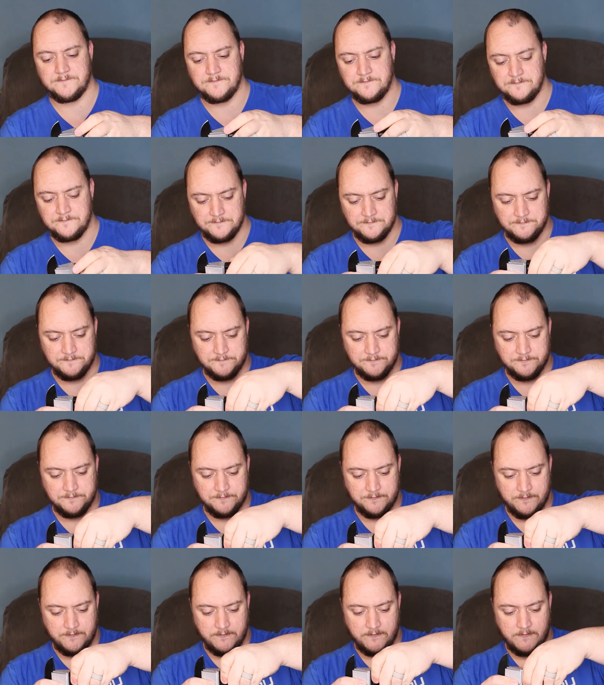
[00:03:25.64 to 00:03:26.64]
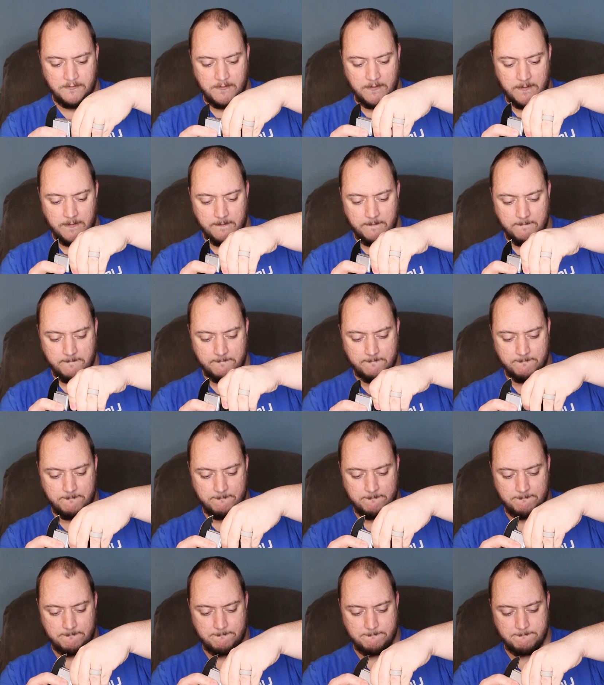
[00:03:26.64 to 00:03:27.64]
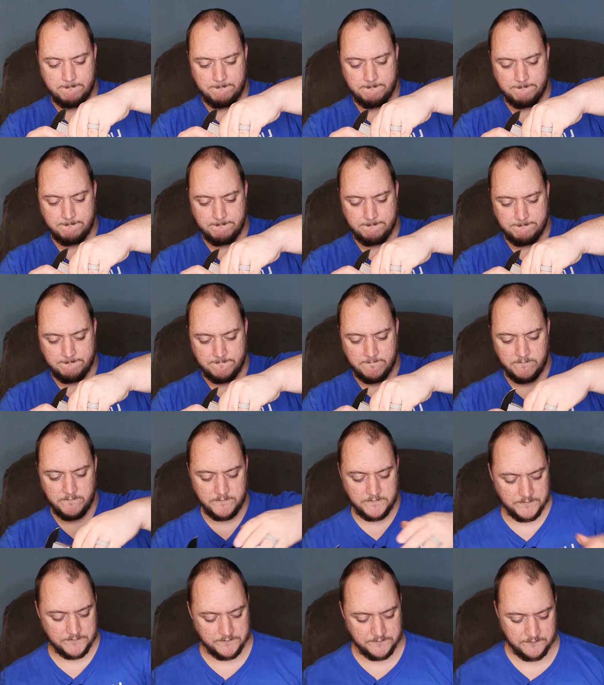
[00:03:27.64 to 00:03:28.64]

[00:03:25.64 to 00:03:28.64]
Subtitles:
(no one is talking)